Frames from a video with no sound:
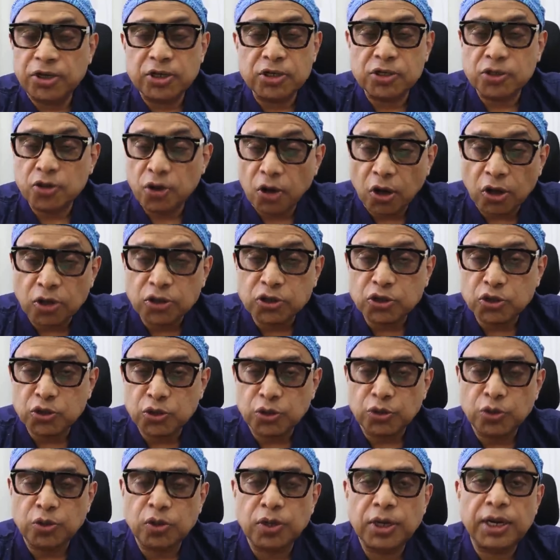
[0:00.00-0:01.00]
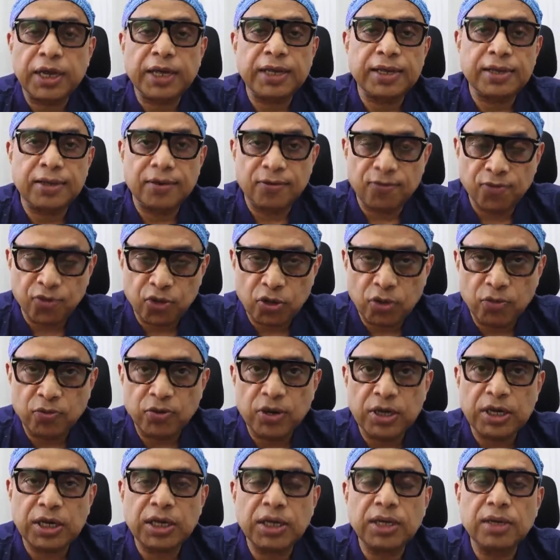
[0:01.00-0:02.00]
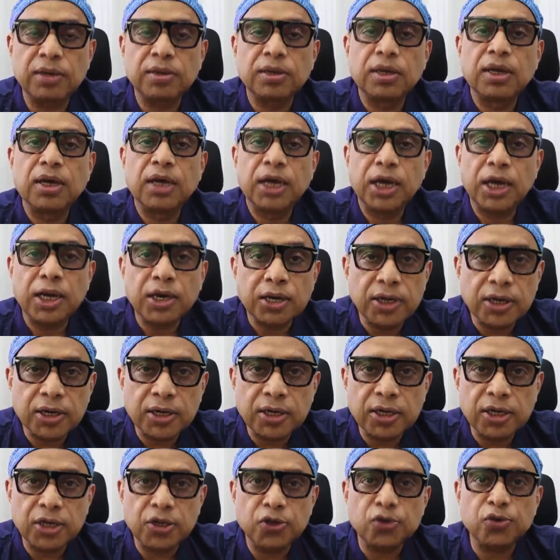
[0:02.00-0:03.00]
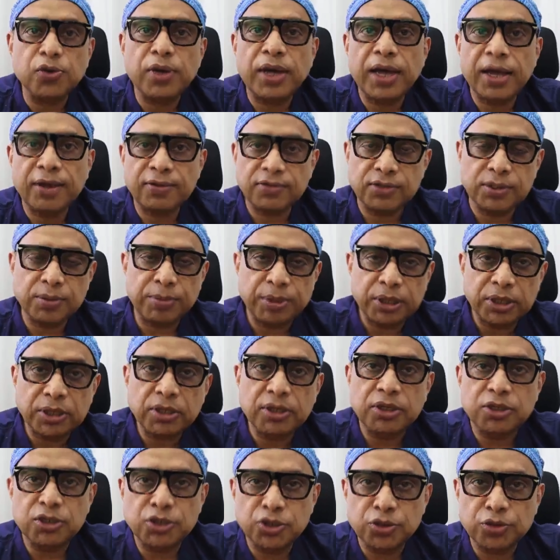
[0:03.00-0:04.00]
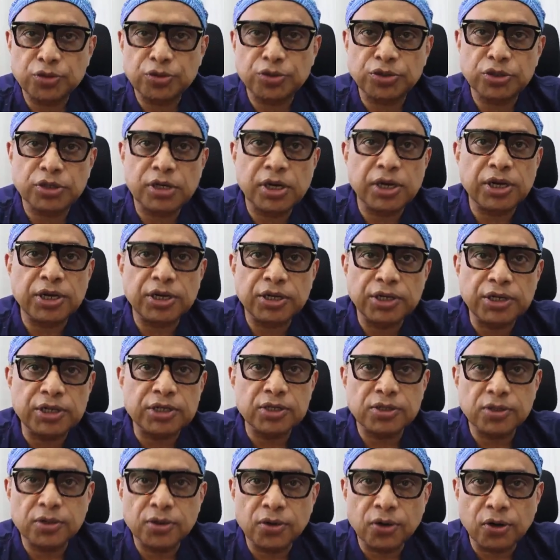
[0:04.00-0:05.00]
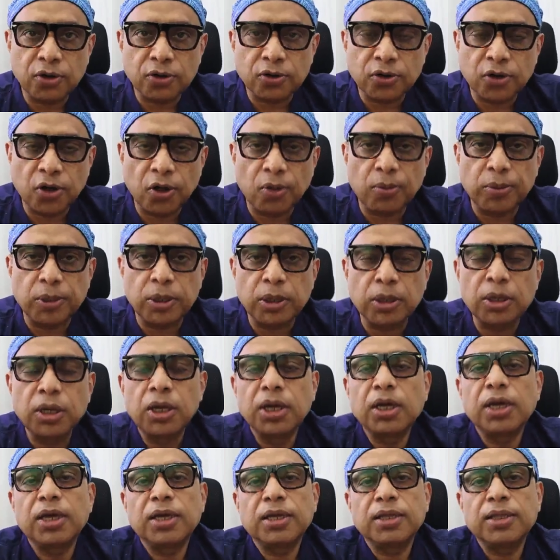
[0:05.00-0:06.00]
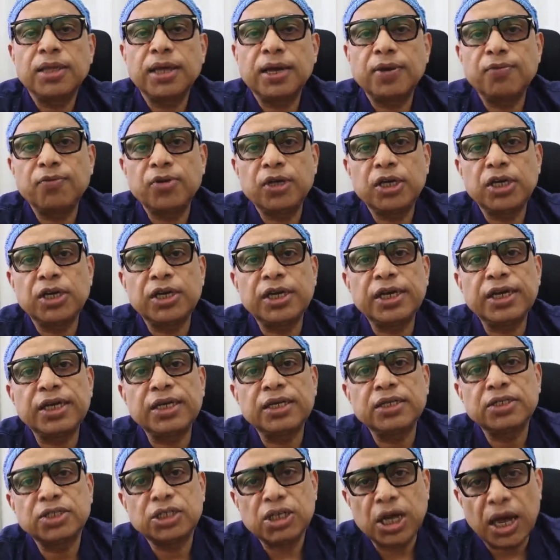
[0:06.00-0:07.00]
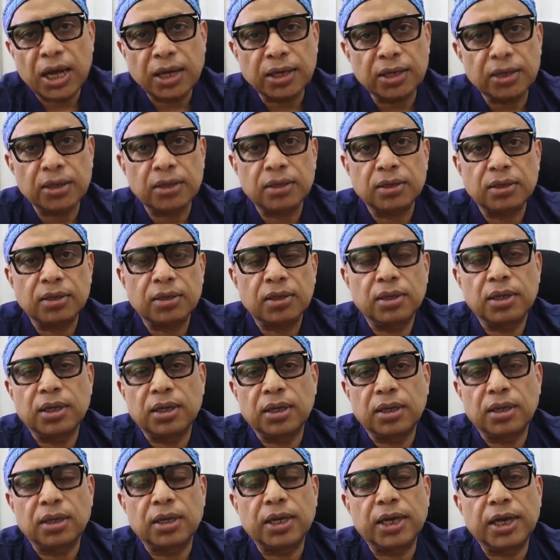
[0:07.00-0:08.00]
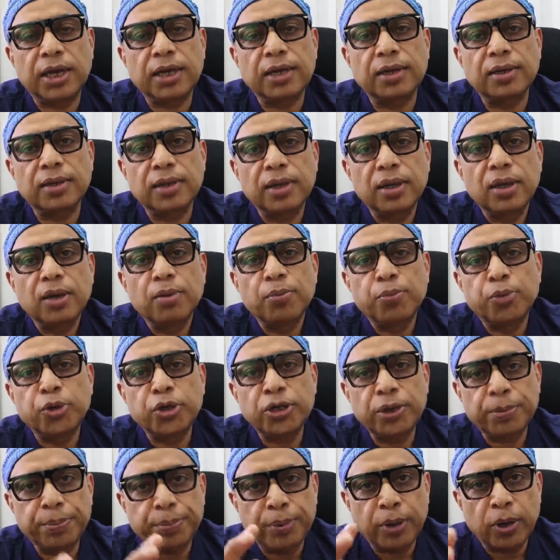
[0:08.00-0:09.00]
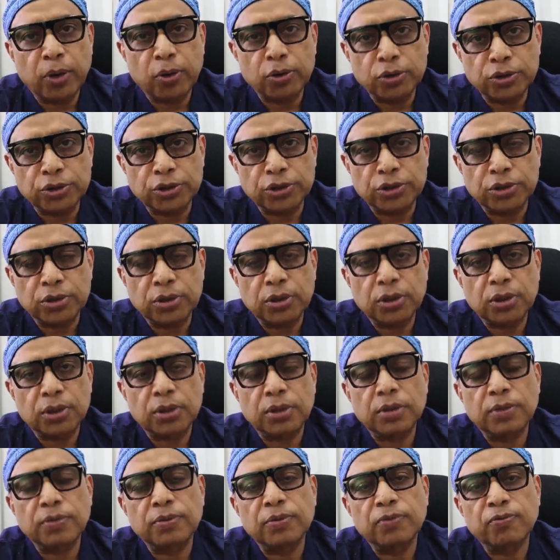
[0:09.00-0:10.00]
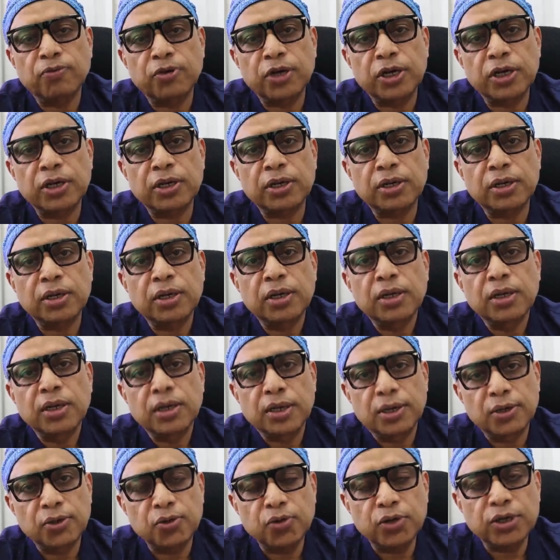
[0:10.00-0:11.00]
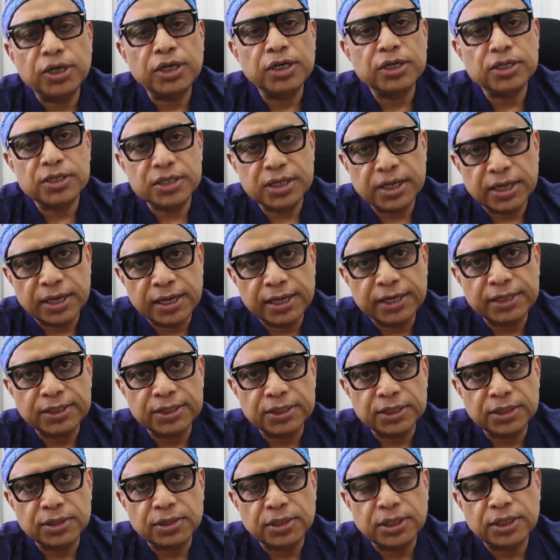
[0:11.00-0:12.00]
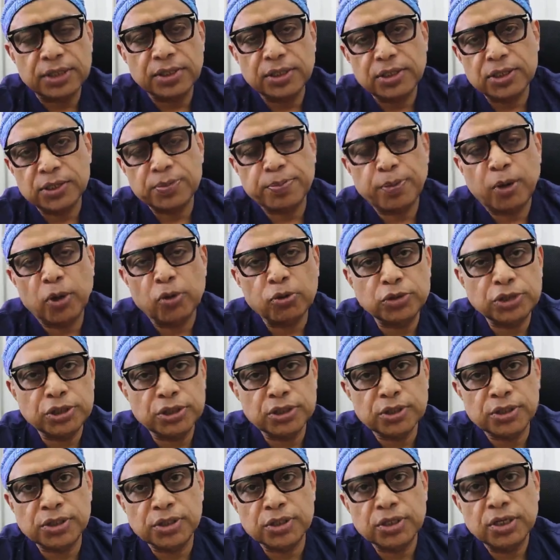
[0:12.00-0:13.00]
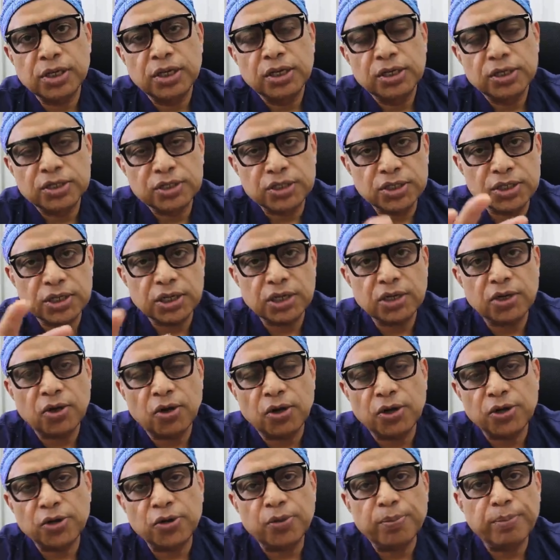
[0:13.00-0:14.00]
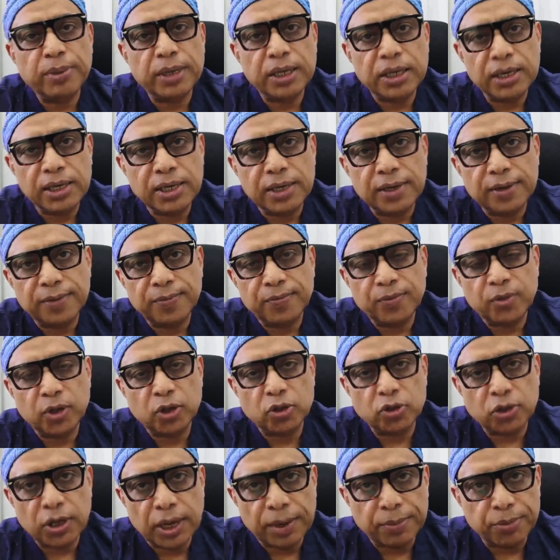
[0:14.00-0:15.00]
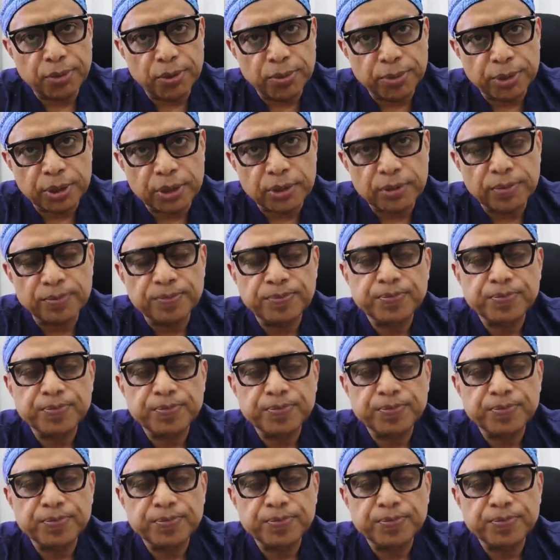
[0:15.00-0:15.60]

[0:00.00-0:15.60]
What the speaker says: not so, like if you're very elderly, you have some other issues like kidneys are not normal, then we create a channel and put a pouch where urine is collected, and this pouch is stuck on your belly, on the abdomen.